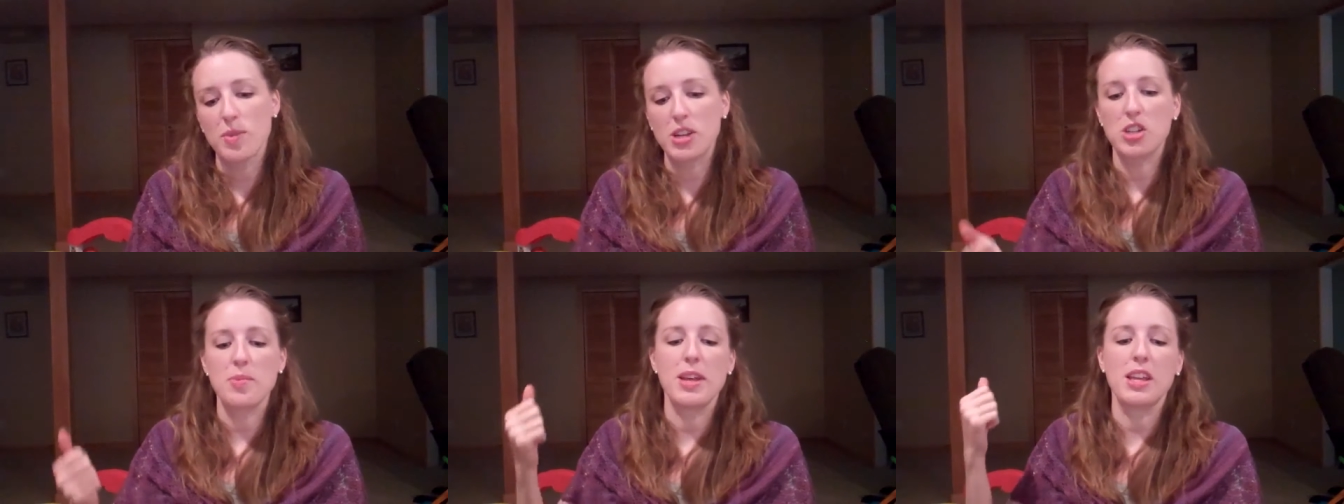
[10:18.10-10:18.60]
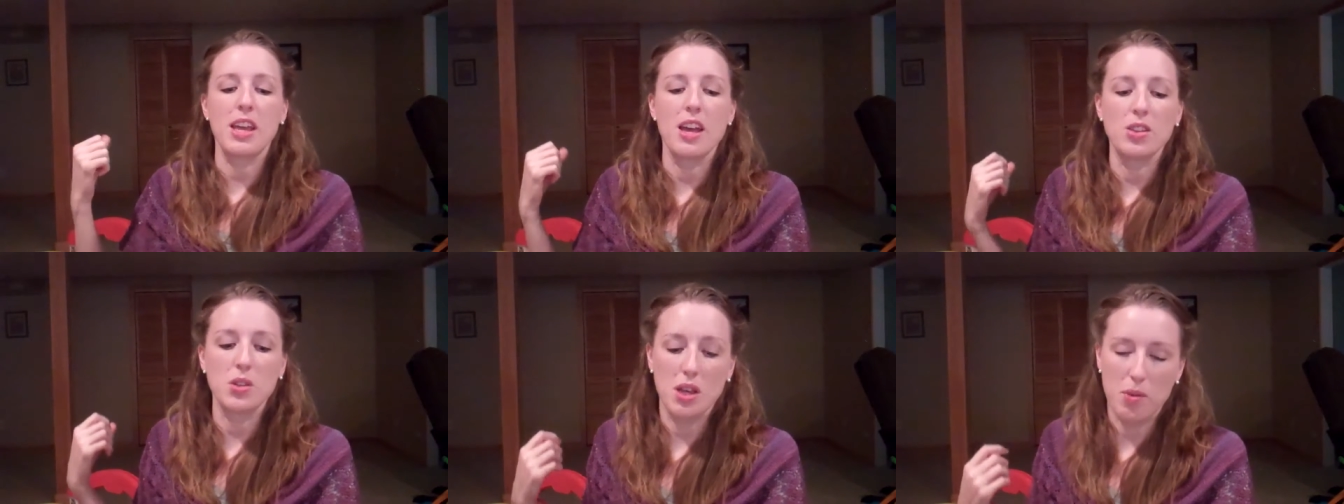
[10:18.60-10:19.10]
to my Gmail
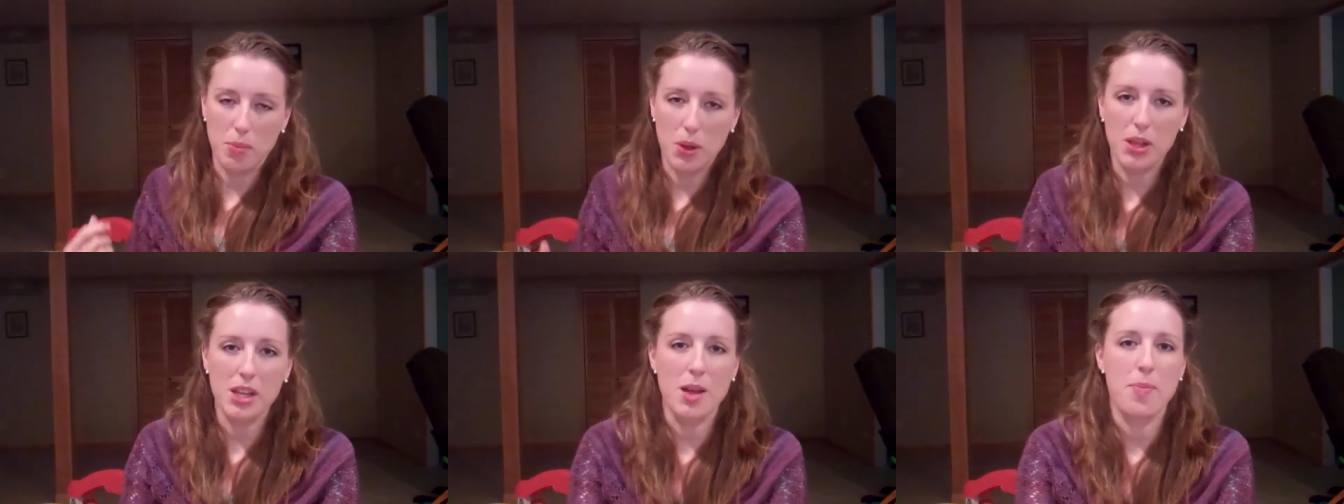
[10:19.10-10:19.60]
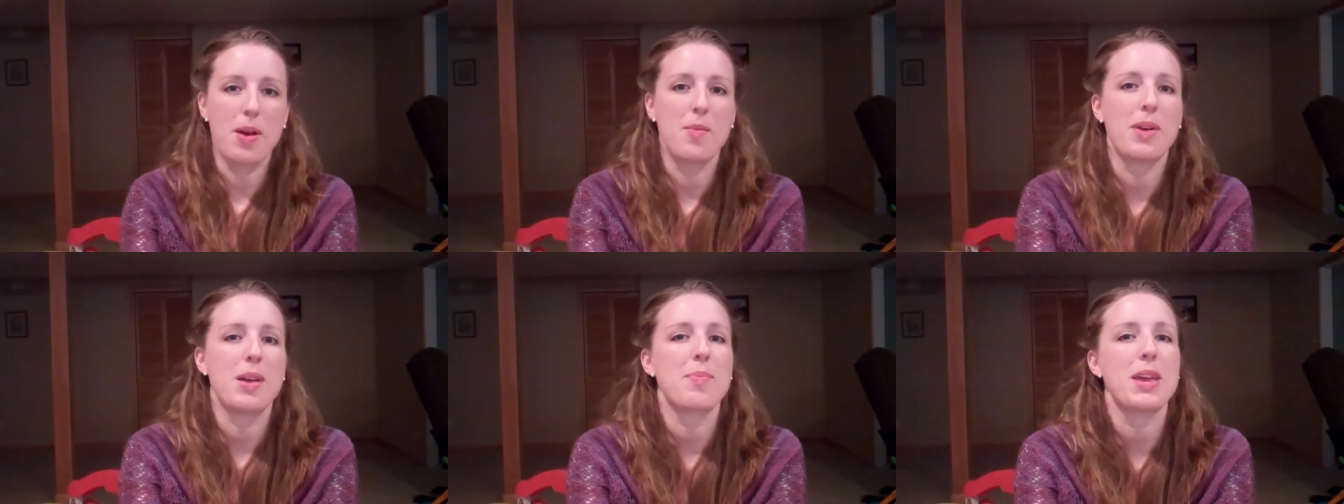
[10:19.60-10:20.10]
account so I could pull it up
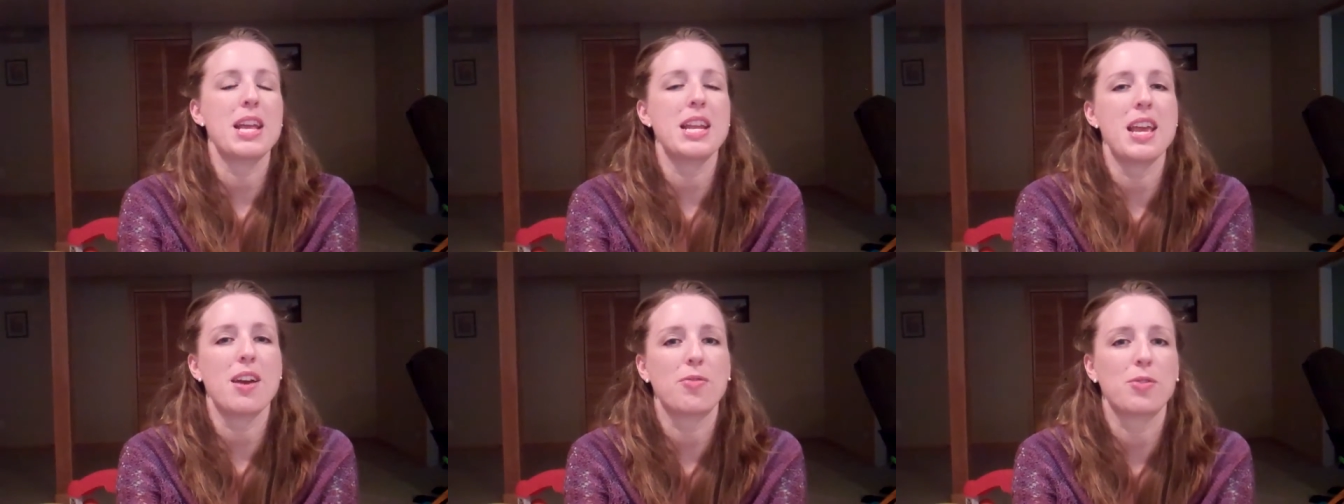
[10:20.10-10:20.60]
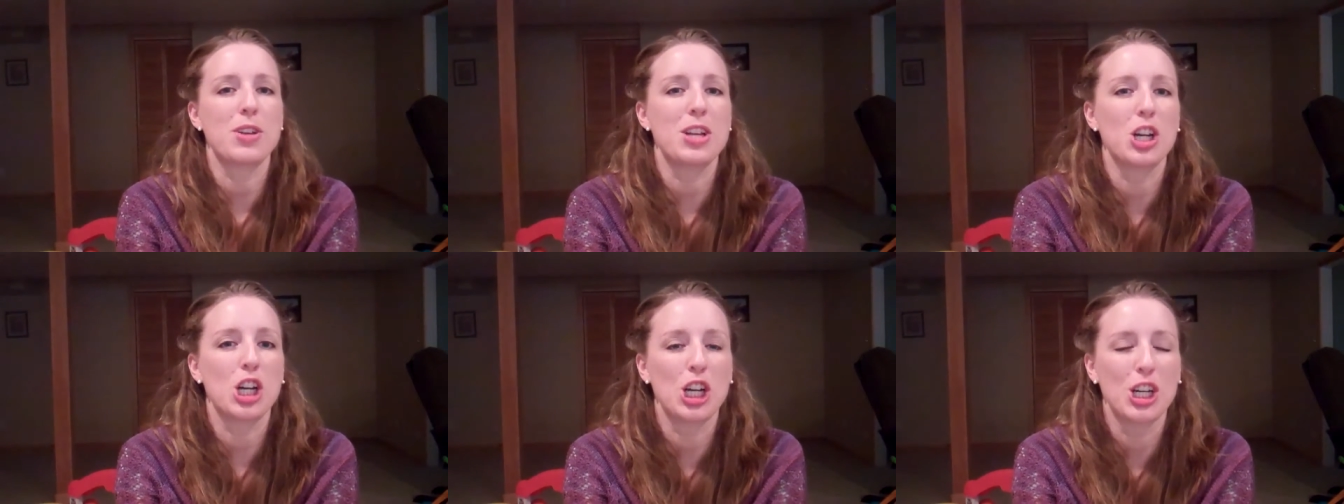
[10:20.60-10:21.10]
on my PDF
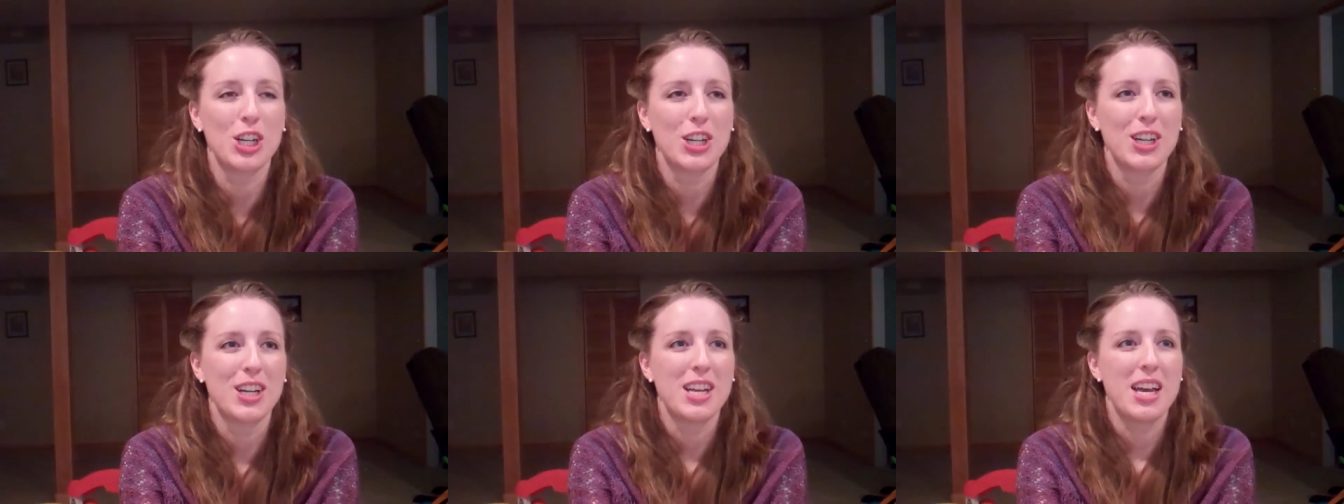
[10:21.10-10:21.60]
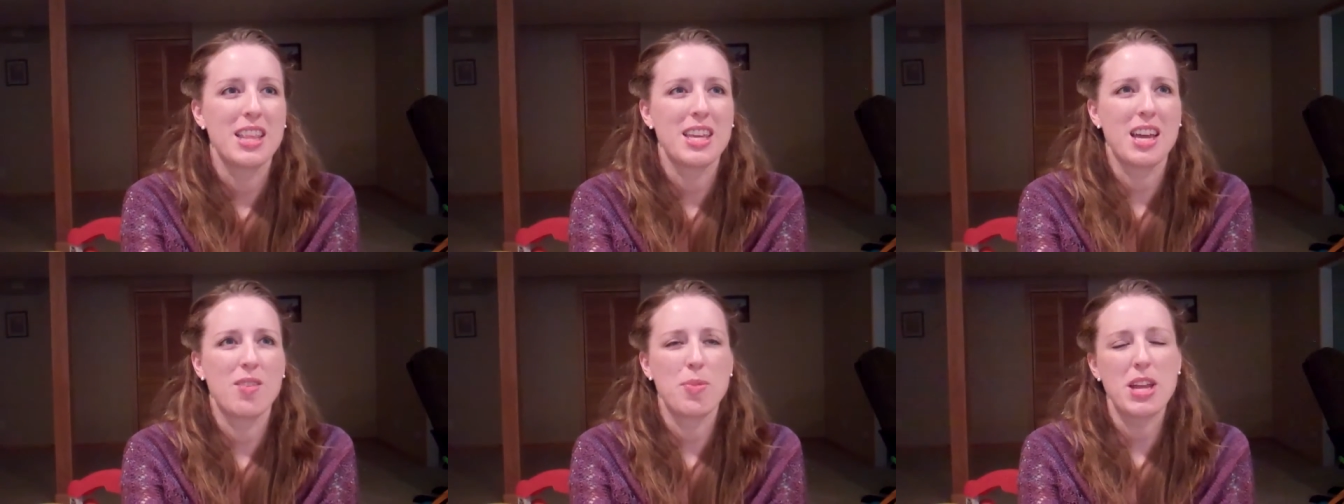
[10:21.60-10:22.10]
reader.
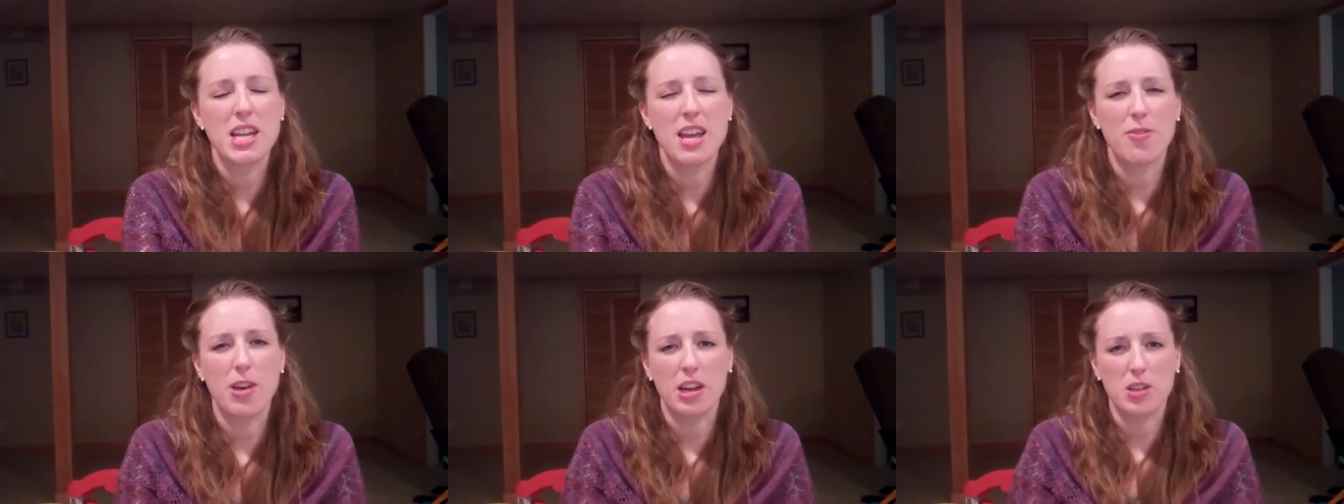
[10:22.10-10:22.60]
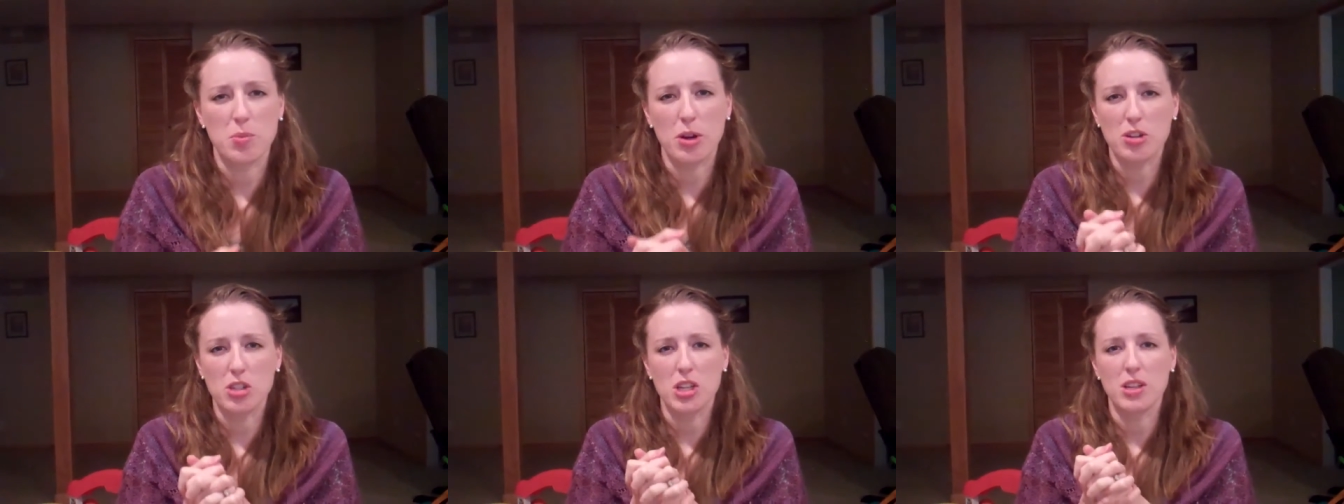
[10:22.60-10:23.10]
I think I have PDF
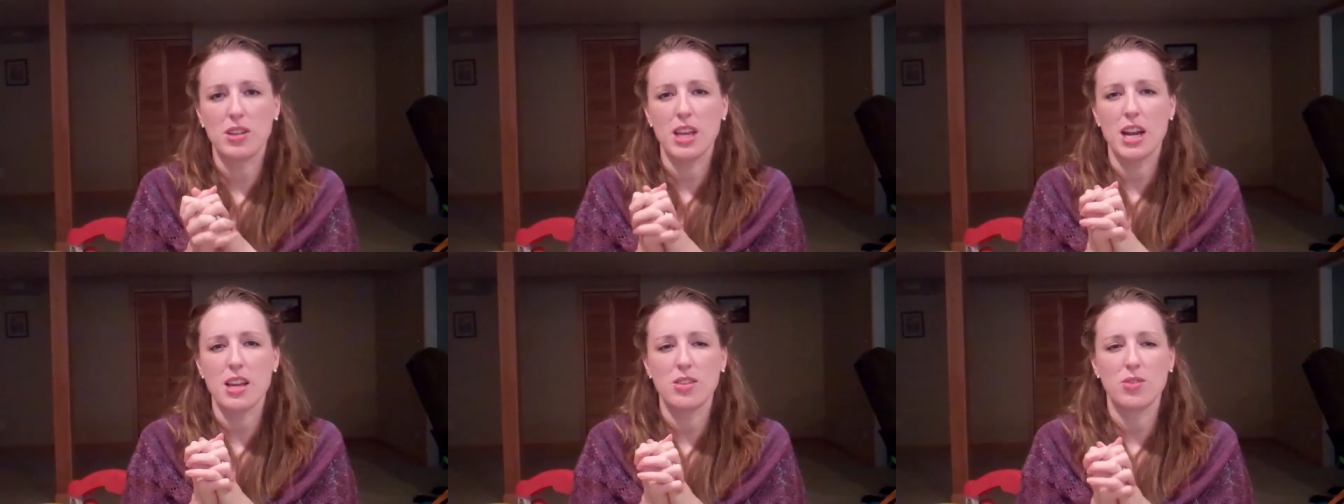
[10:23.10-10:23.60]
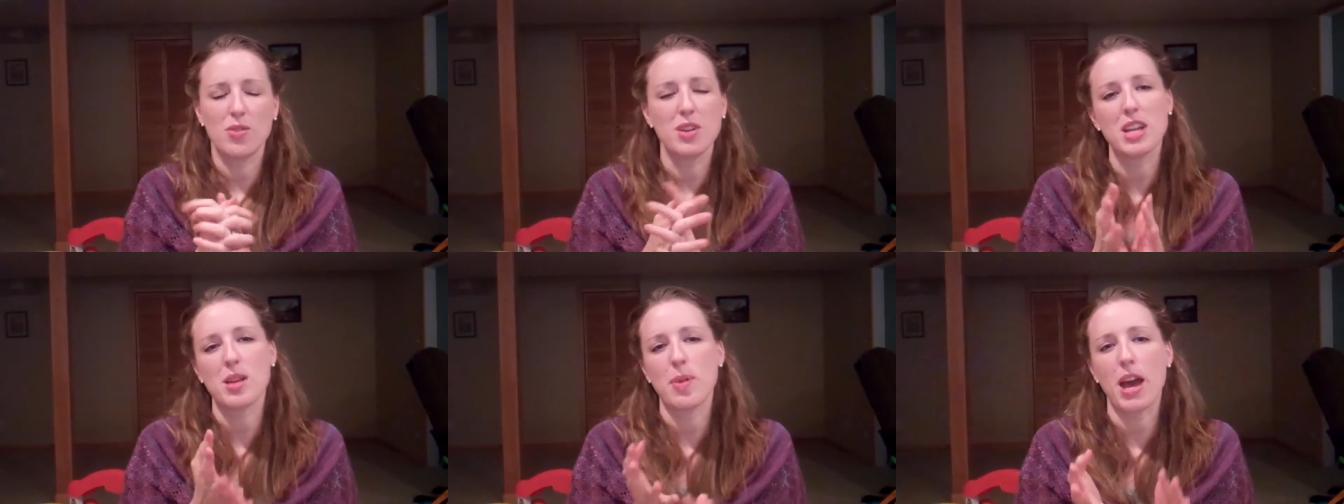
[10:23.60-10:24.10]
Expert that I use
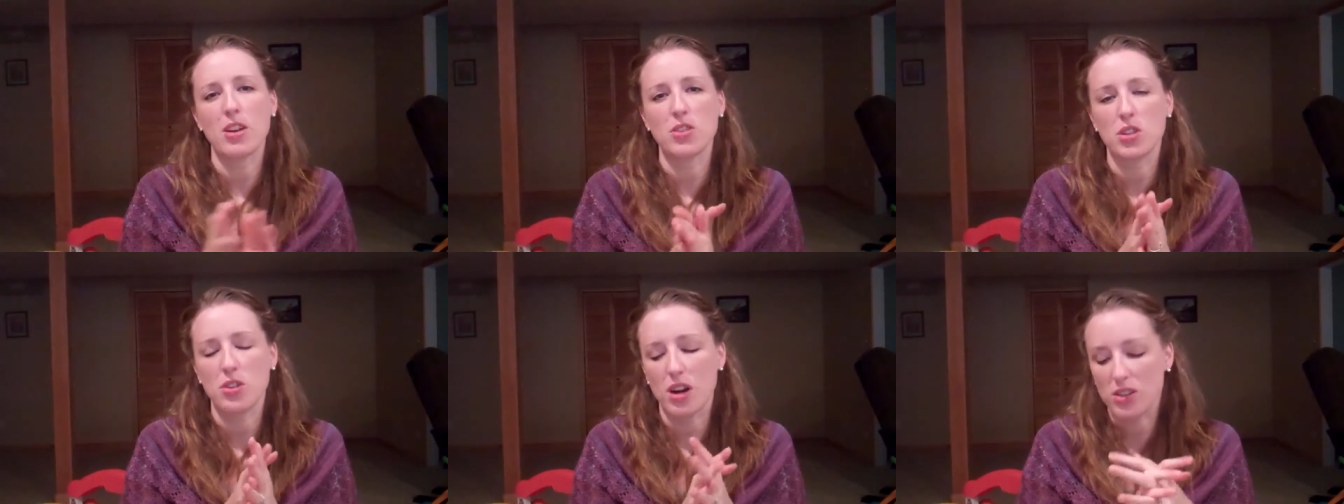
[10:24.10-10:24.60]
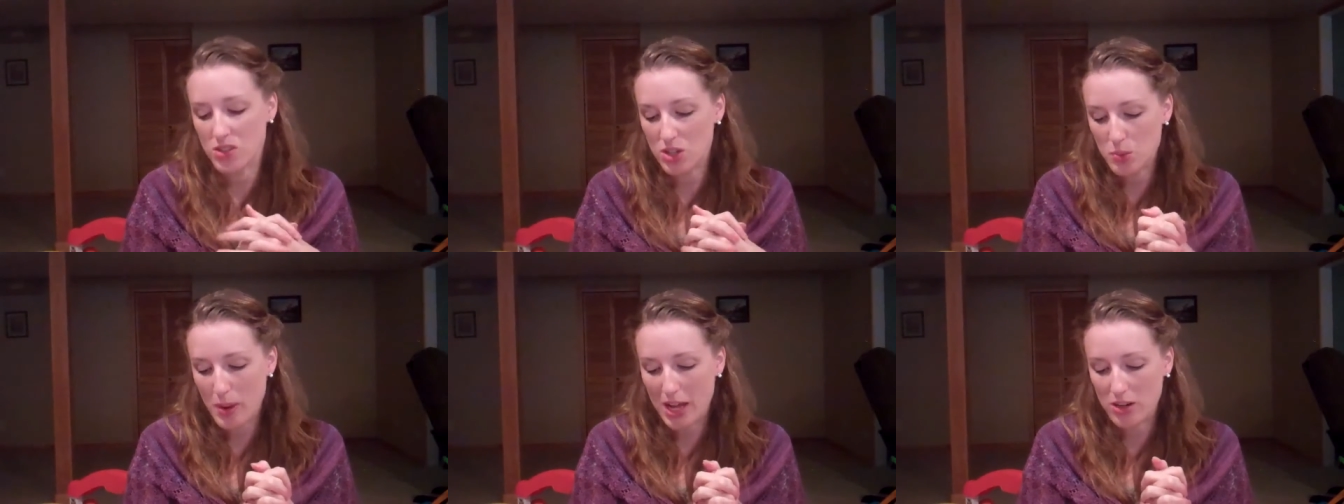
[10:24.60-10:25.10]
for knitting patterns and
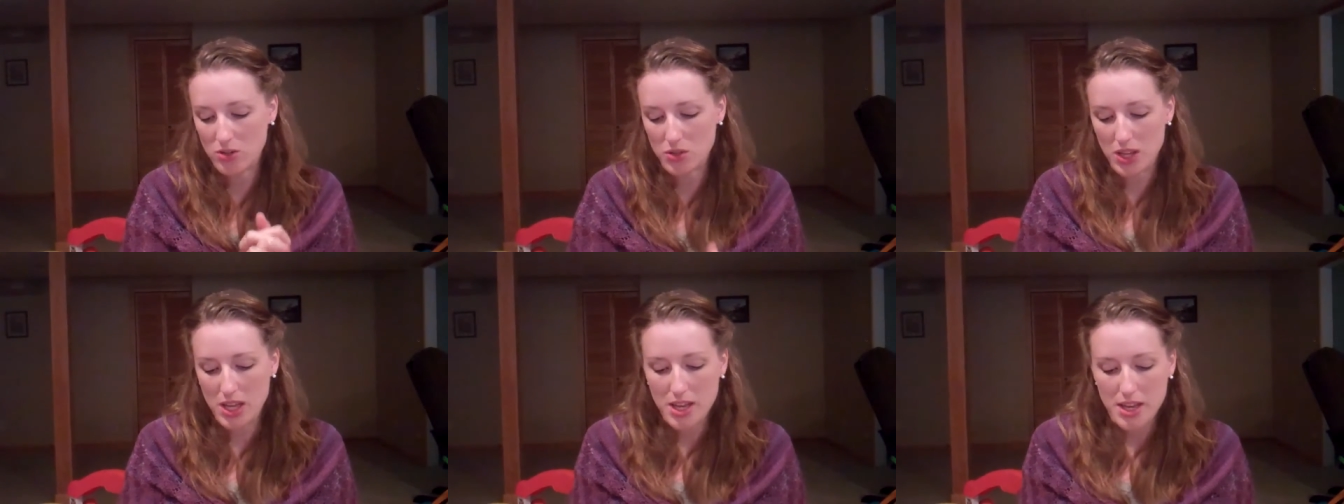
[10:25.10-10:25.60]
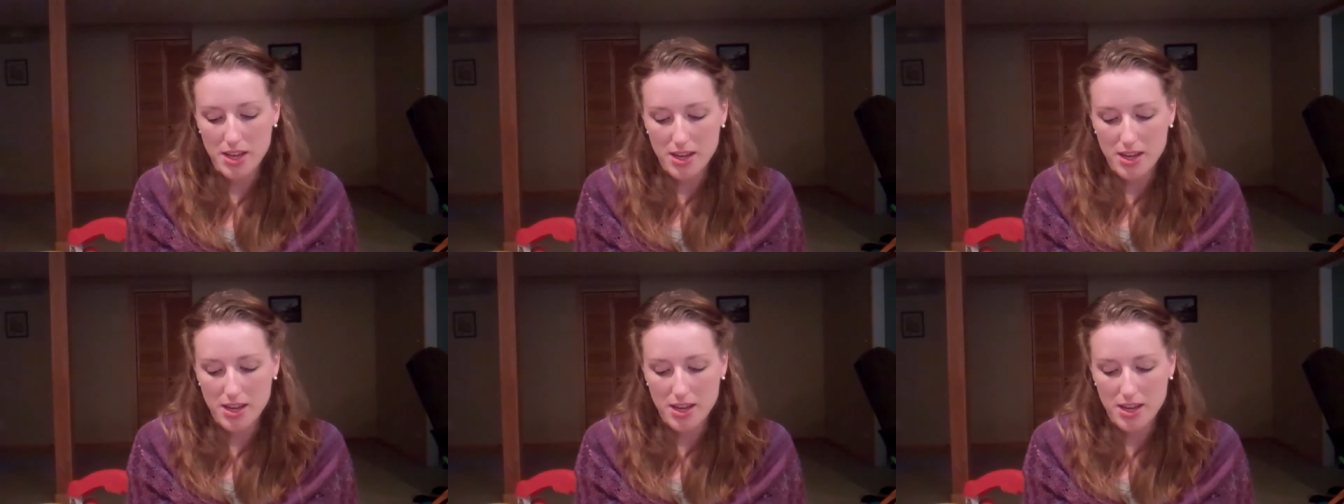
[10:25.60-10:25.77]
cross-stitch patterns.